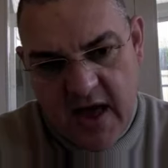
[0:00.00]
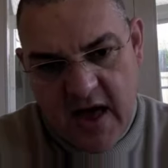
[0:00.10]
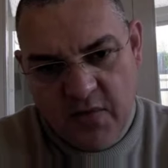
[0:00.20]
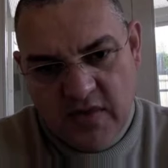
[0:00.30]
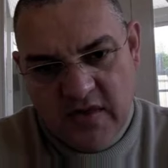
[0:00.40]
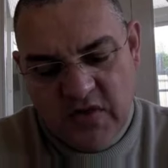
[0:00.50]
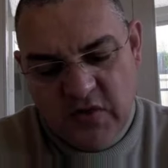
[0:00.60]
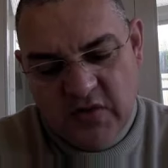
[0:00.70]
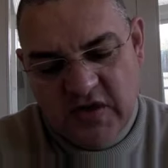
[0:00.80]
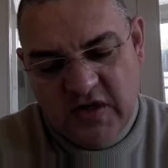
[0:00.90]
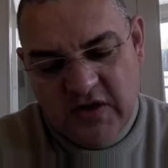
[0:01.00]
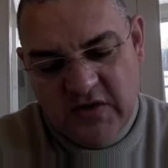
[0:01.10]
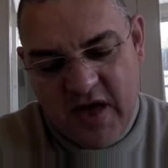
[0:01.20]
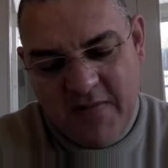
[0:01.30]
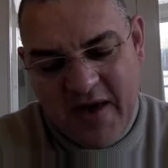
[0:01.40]
I want to talk to
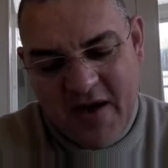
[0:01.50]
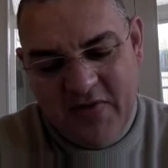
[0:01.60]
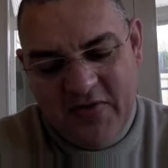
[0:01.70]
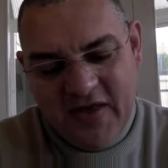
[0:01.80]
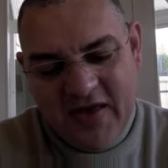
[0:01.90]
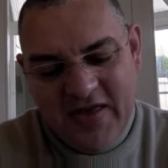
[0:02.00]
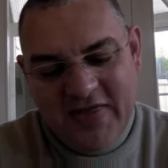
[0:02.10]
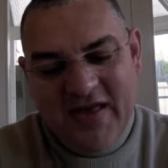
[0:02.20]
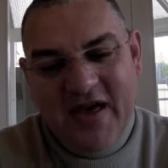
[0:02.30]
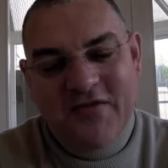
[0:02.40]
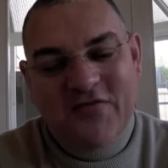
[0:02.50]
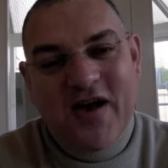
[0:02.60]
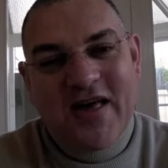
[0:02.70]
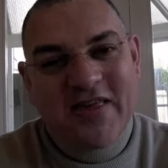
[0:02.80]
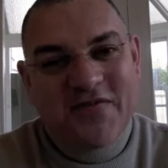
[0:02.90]
you about the, the kind of
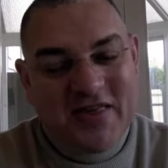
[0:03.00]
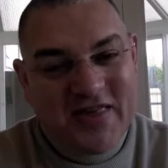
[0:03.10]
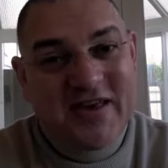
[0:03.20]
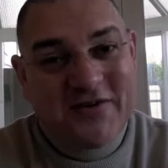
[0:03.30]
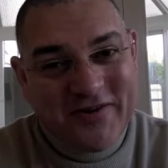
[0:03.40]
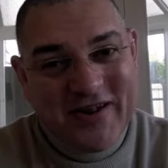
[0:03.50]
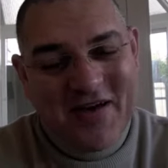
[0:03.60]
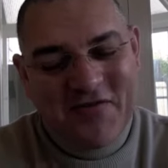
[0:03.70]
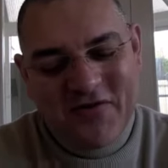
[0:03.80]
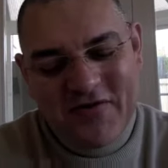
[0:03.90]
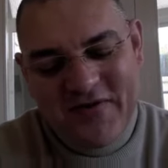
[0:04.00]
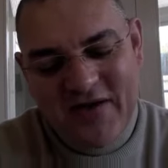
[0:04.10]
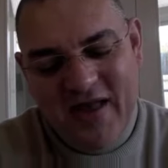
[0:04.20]
rise of a secret lover, if you